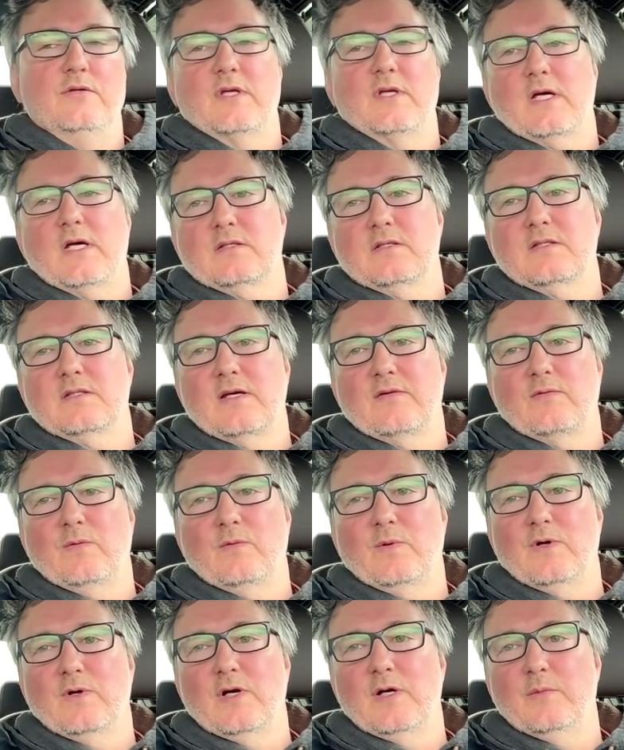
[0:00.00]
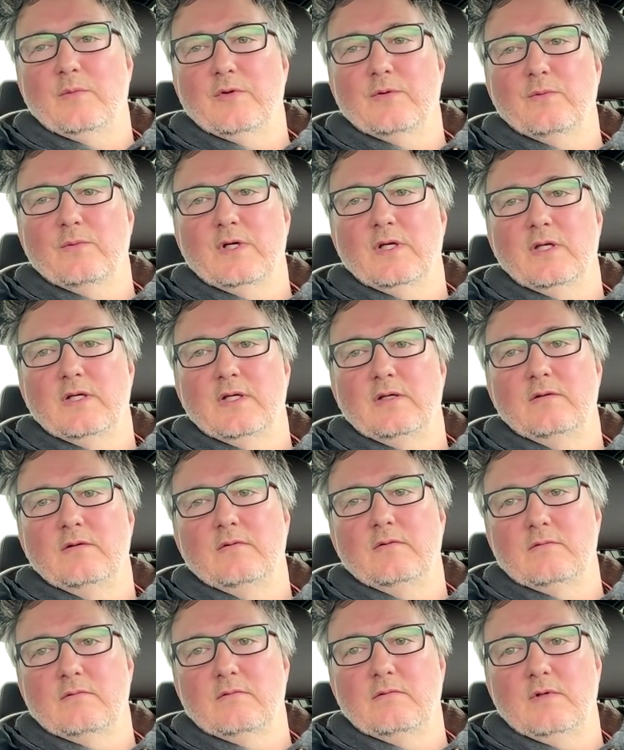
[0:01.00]
in 2007, we were able to
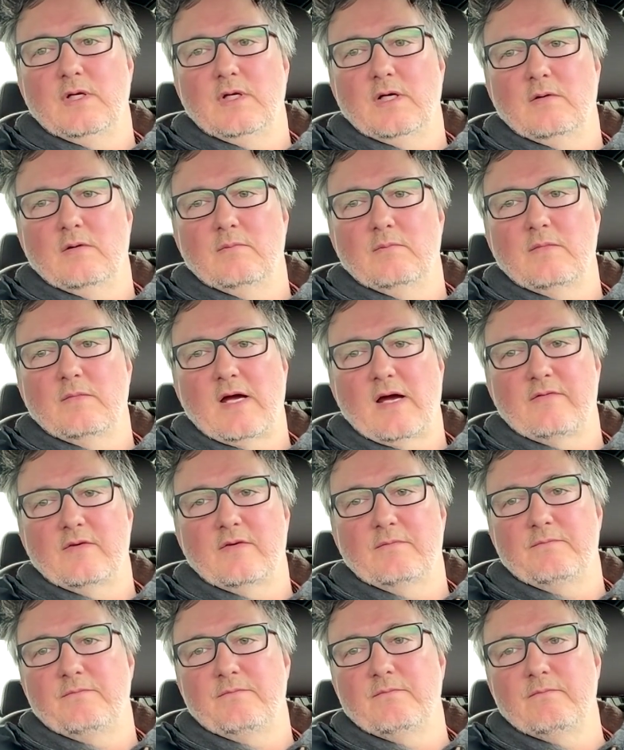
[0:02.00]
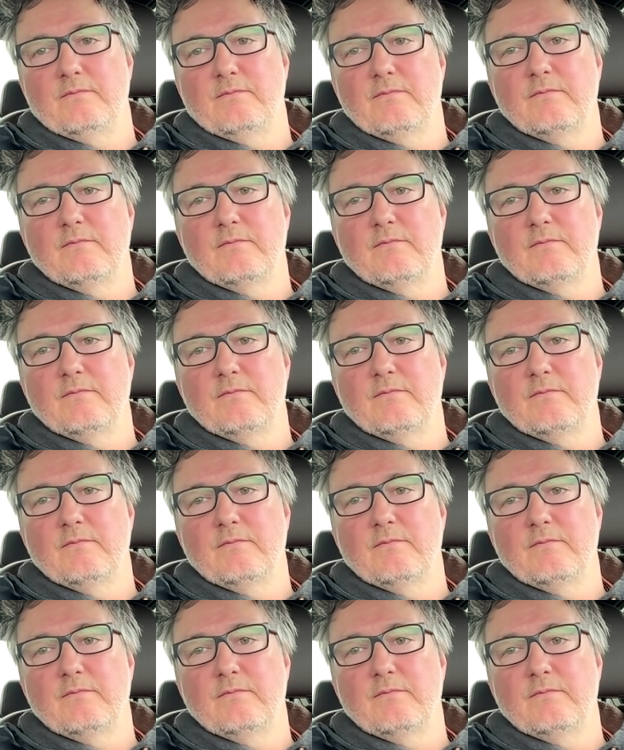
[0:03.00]
really, have